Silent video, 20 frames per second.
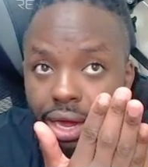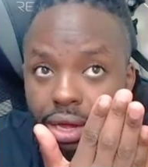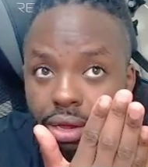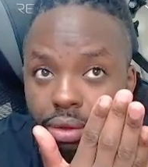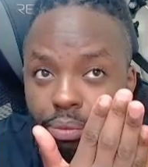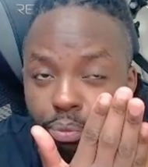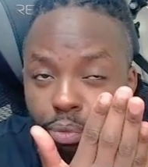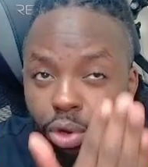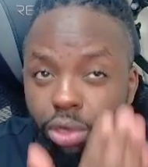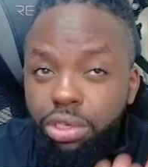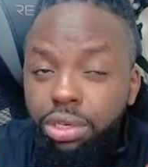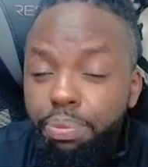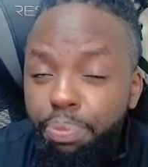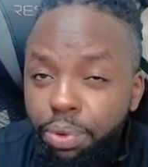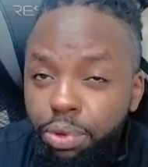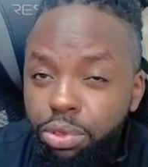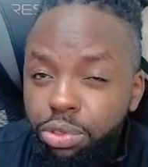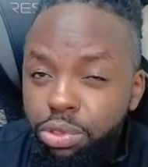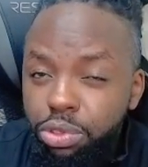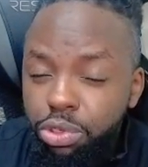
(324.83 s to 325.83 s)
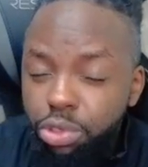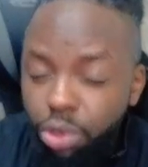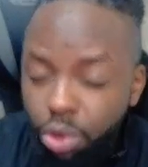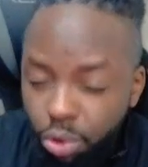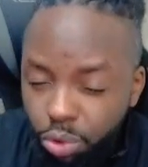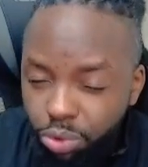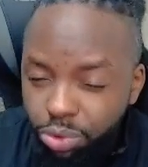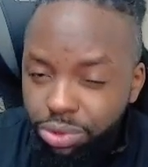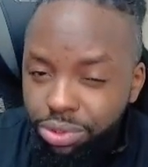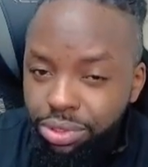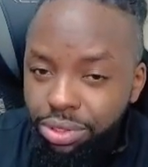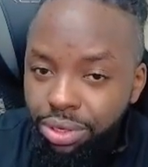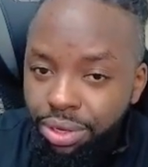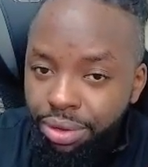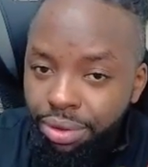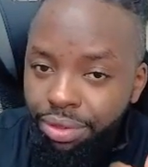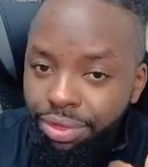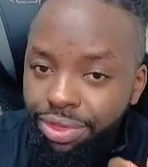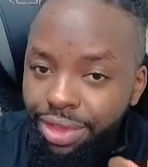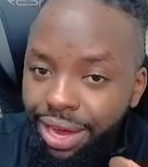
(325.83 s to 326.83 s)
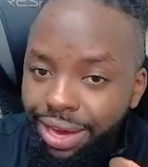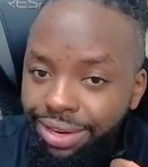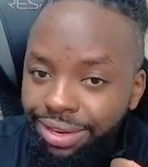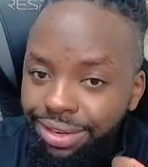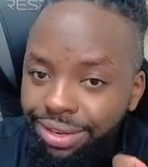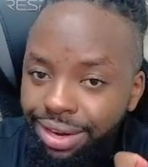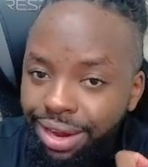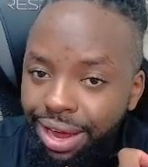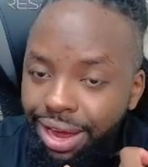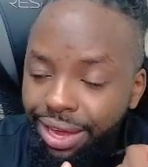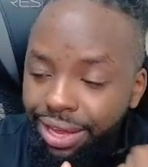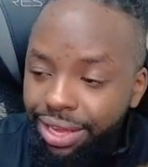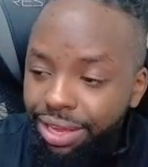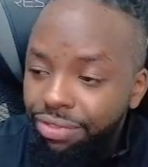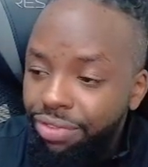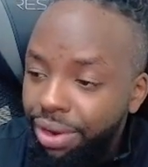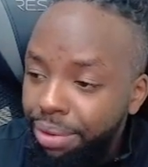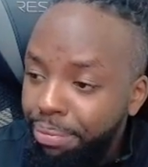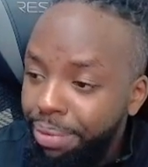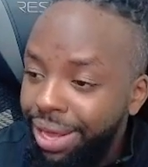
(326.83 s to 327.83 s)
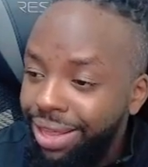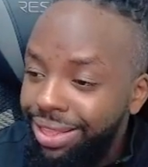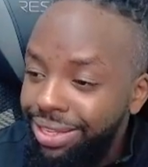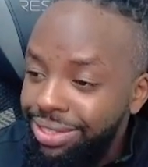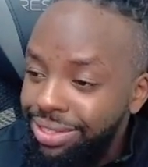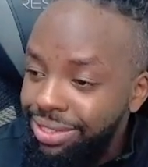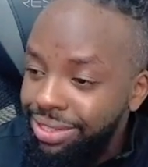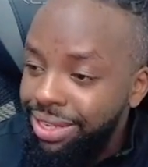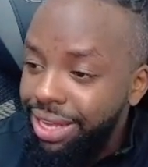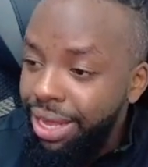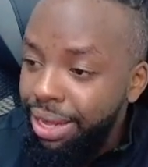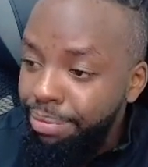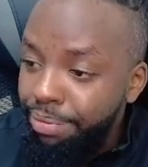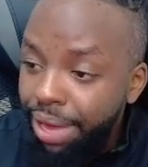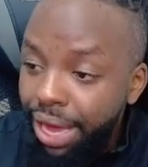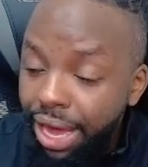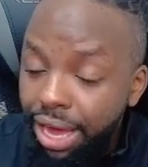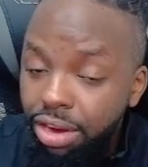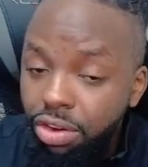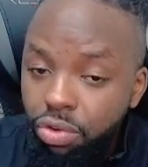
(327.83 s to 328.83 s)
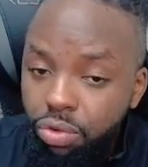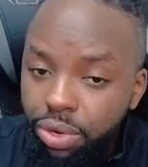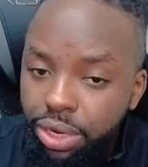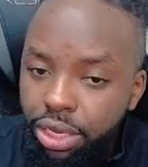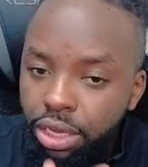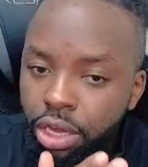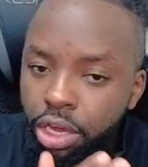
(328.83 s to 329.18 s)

multiple zones that are given by the same entry,